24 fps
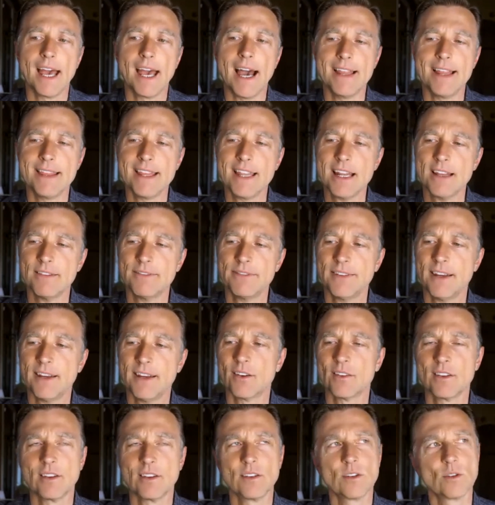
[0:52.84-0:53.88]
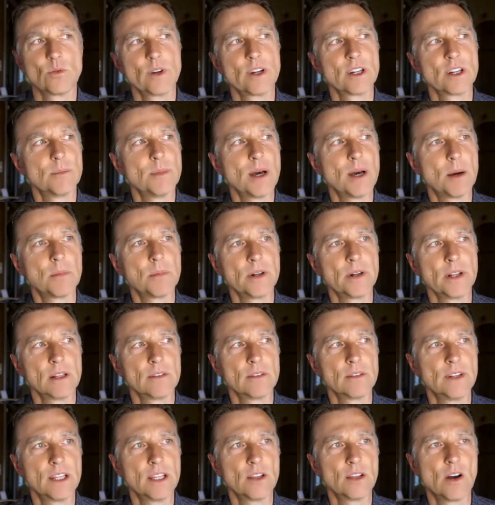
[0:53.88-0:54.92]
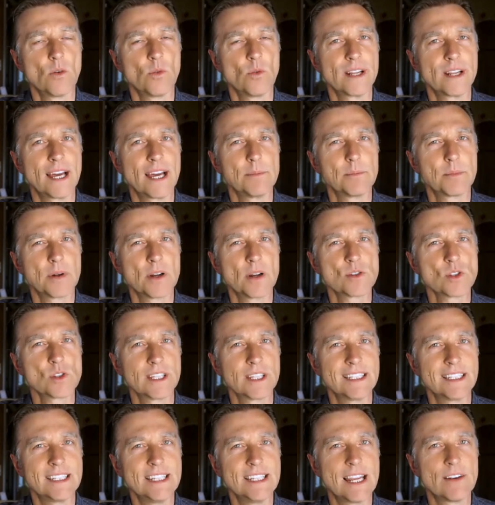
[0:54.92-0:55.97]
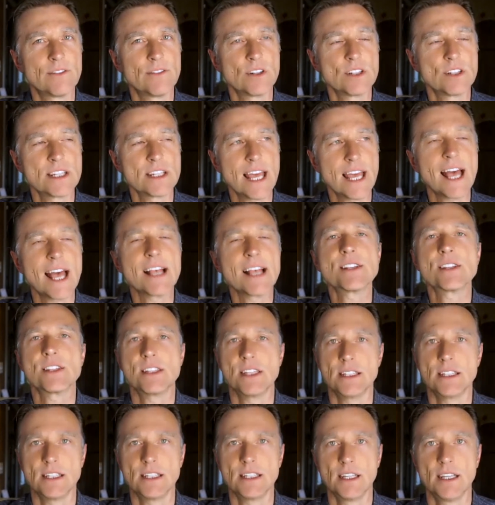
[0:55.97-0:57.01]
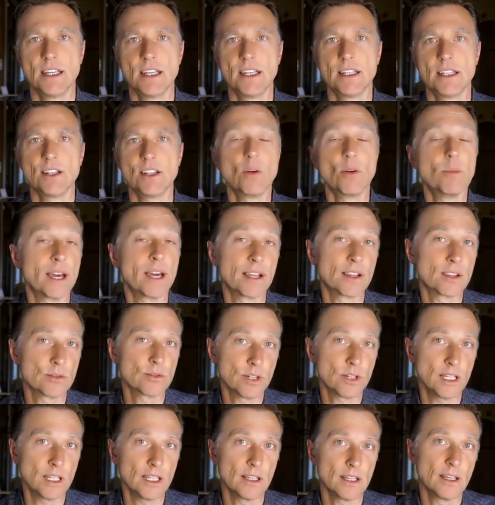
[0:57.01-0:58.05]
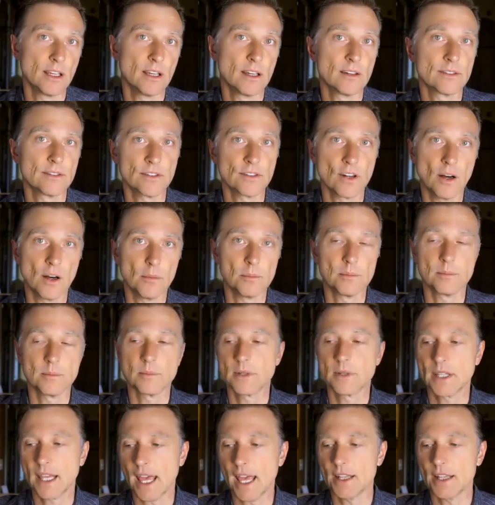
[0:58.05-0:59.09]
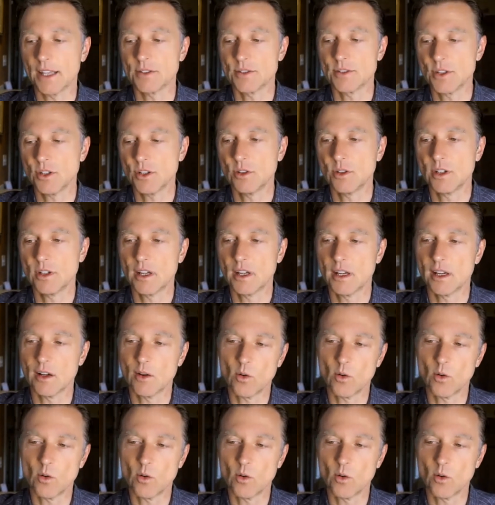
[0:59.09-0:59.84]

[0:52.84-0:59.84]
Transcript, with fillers: And then I felt a little weird about putting the video out when I personally did never tested the omega three from canned tuna